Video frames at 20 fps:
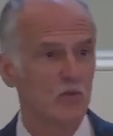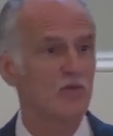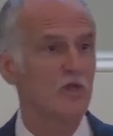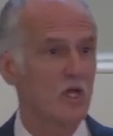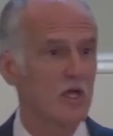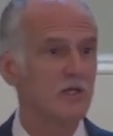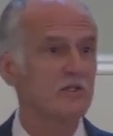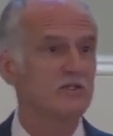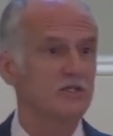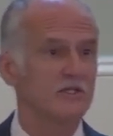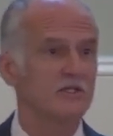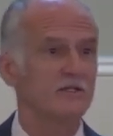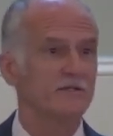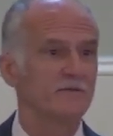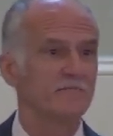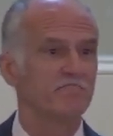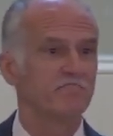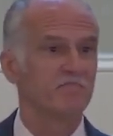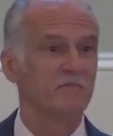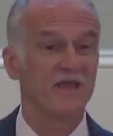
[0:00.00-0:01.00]
You're the
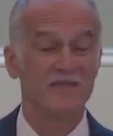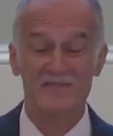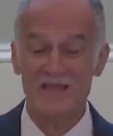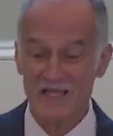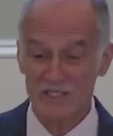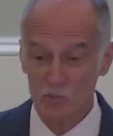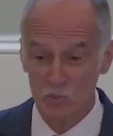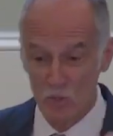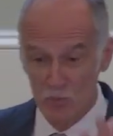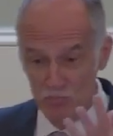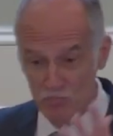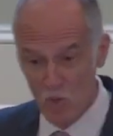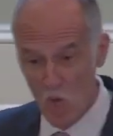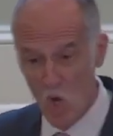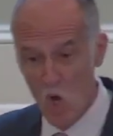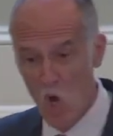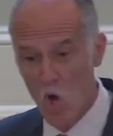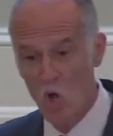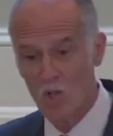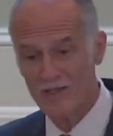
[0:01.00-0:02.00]
hunted. And that's
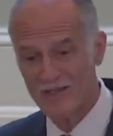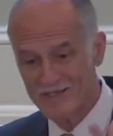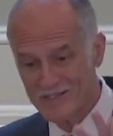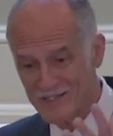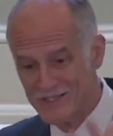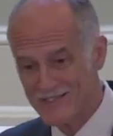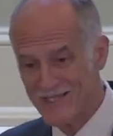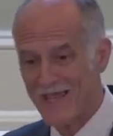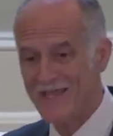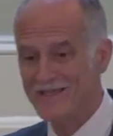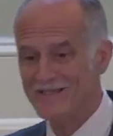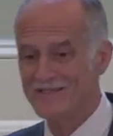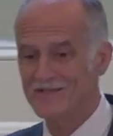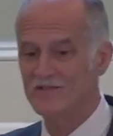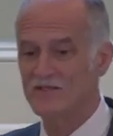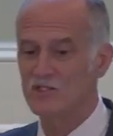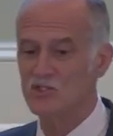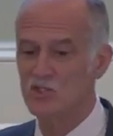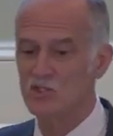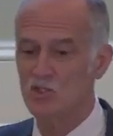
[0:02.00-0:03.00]
what Paul is
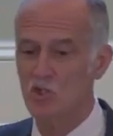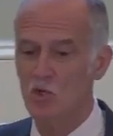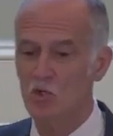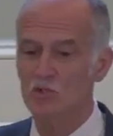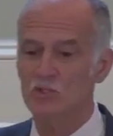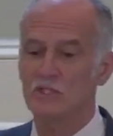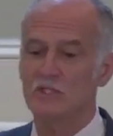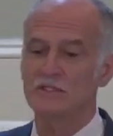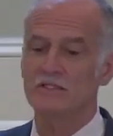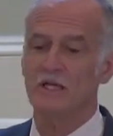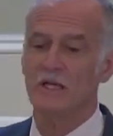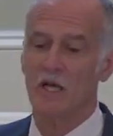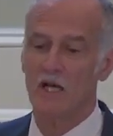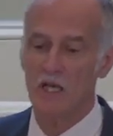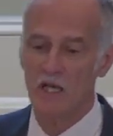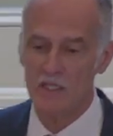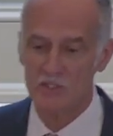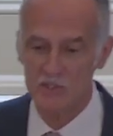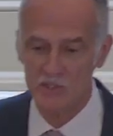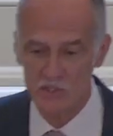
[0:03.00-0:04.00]
saying to this church and
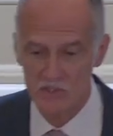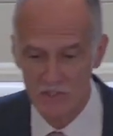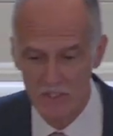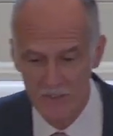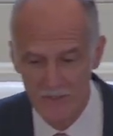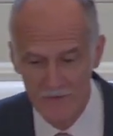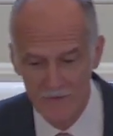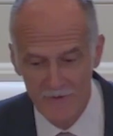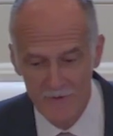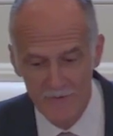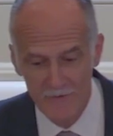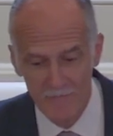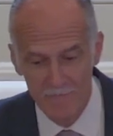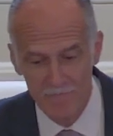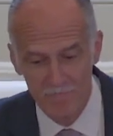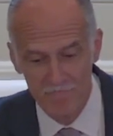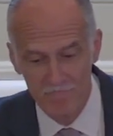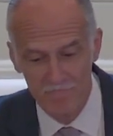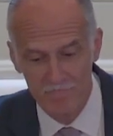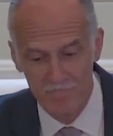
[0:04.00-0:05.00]
to us.
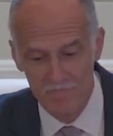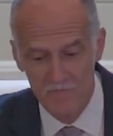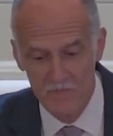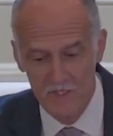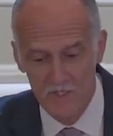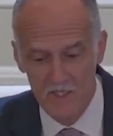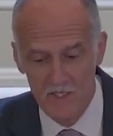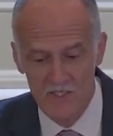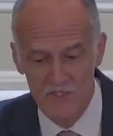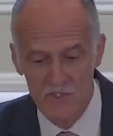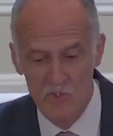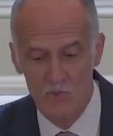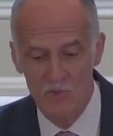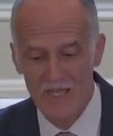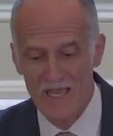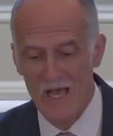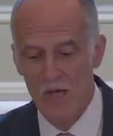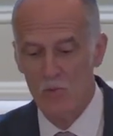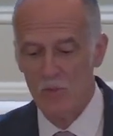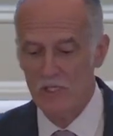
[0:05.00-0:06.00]

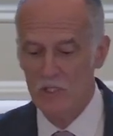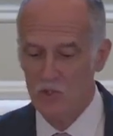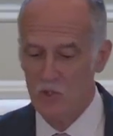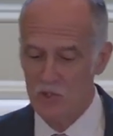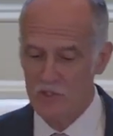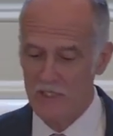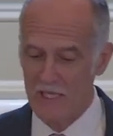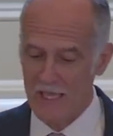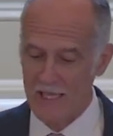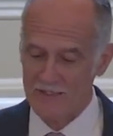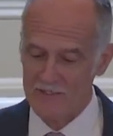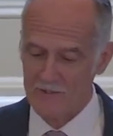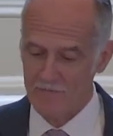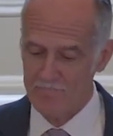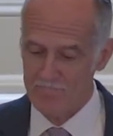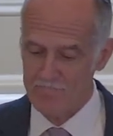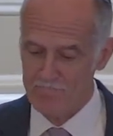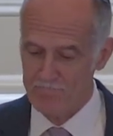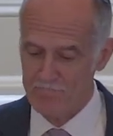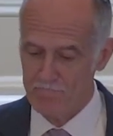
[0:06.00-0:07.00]
And so now we look
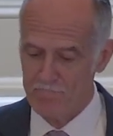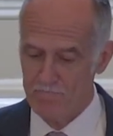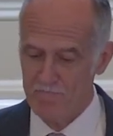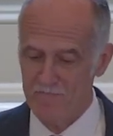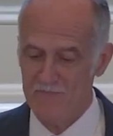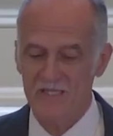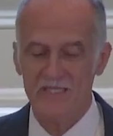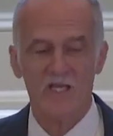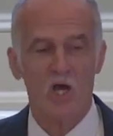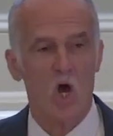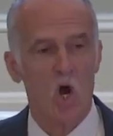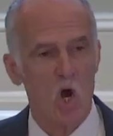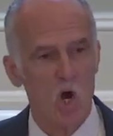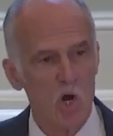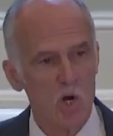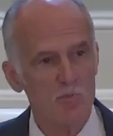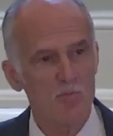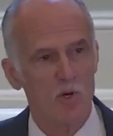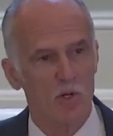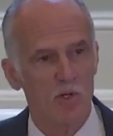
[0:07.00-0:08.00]
at the
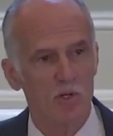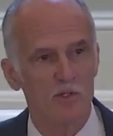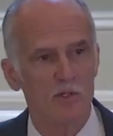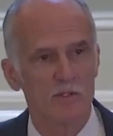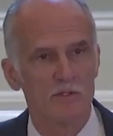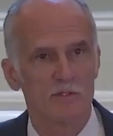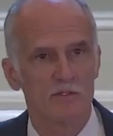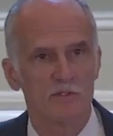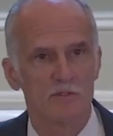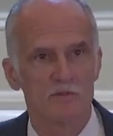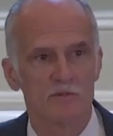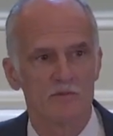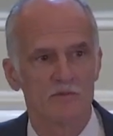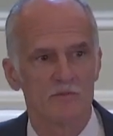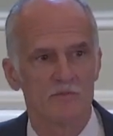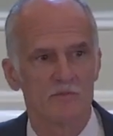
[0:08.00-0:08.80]
armor